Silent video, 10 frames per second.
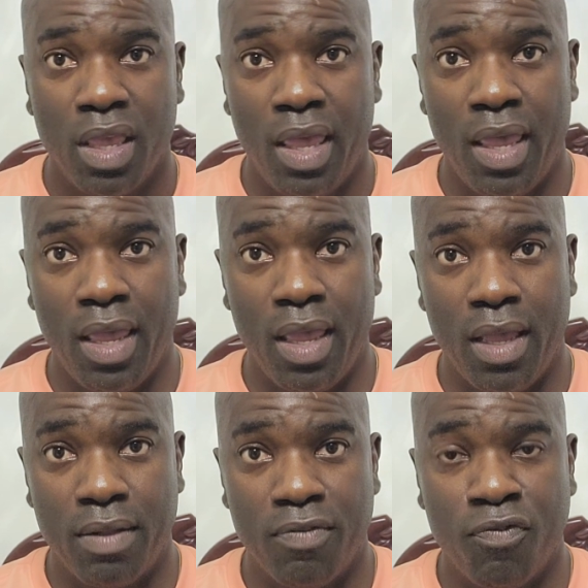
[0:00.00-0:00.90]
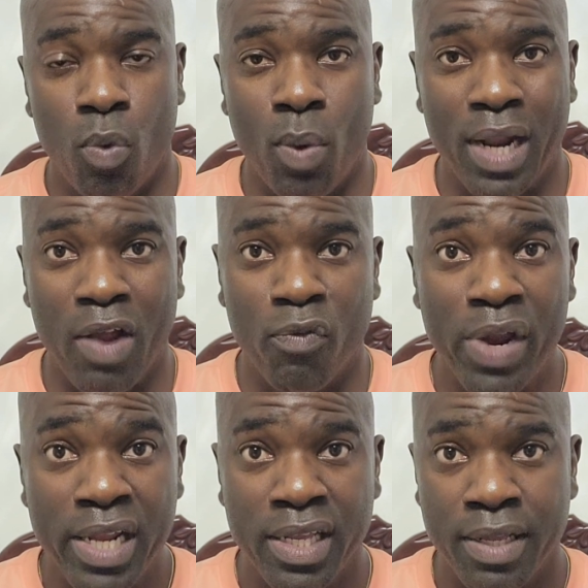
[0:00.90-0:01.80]
And from what I'm
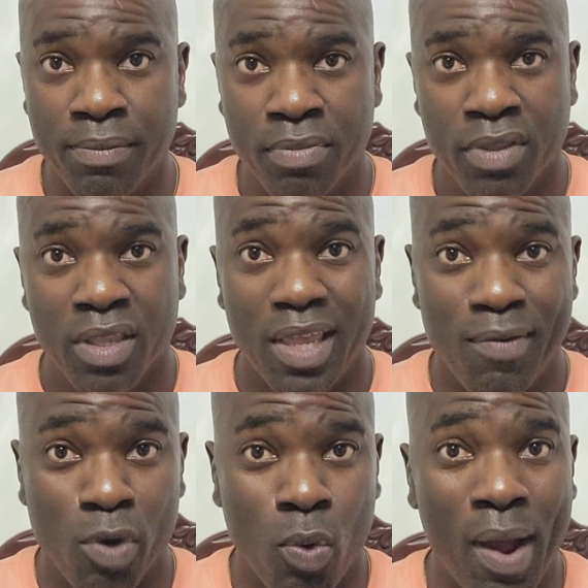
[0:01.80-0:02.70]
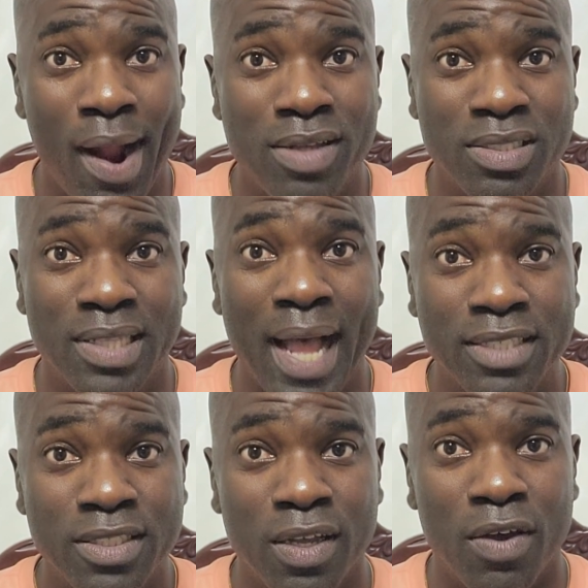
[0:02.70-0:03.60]
reading, it requires
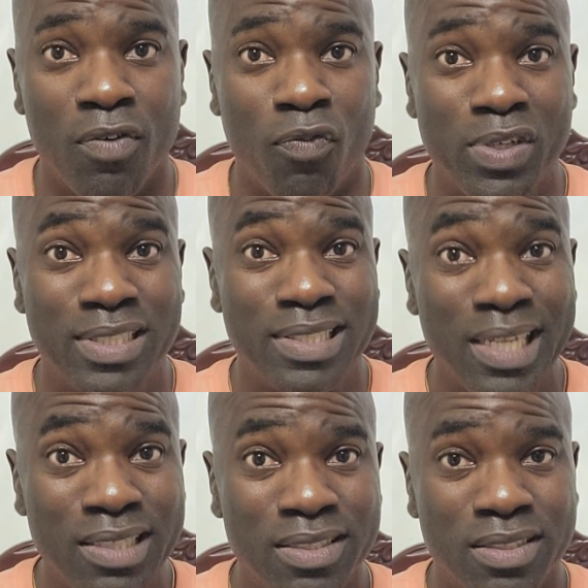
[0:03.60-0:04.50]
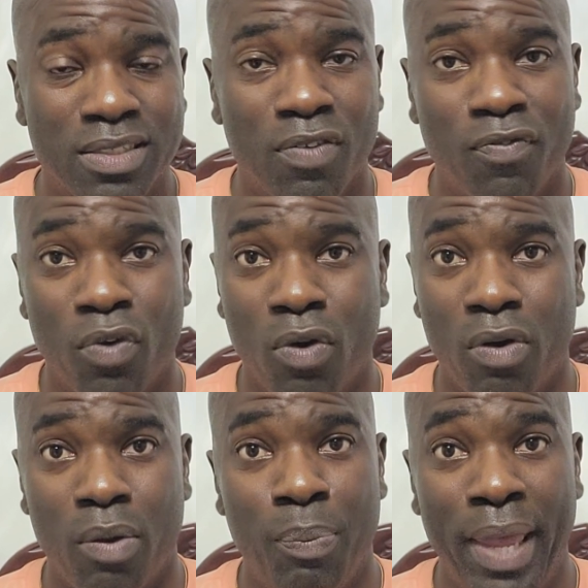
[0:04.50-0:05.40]
lots of receipts
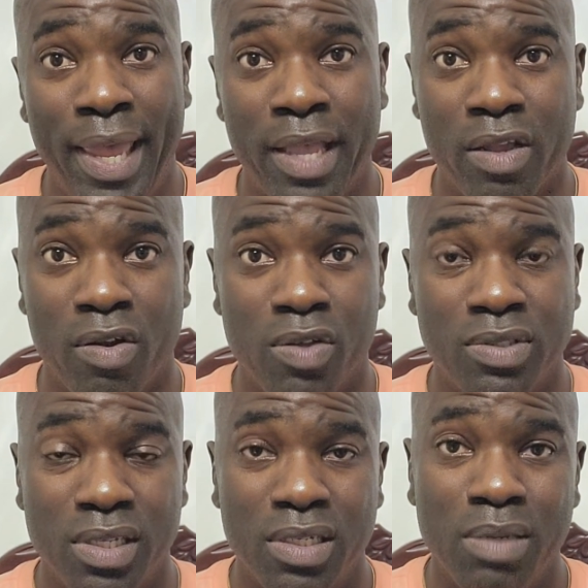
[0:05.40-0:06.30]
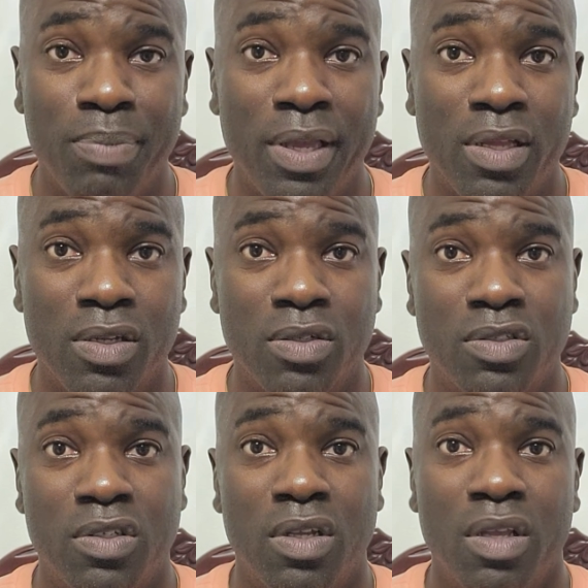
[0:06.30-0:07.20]
for paying your utility
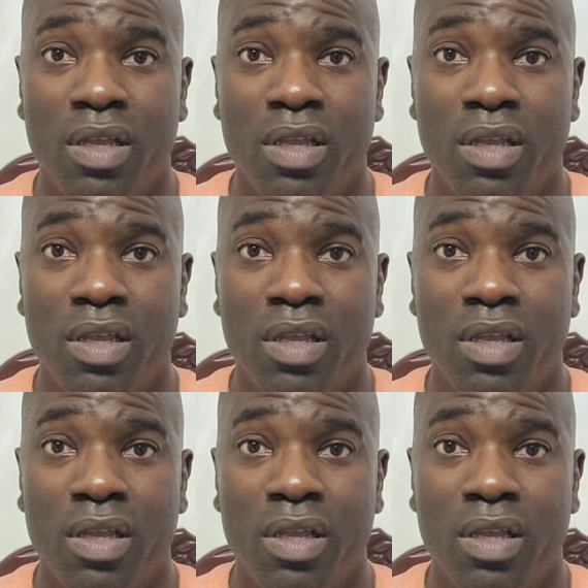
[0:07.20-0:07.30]
bills,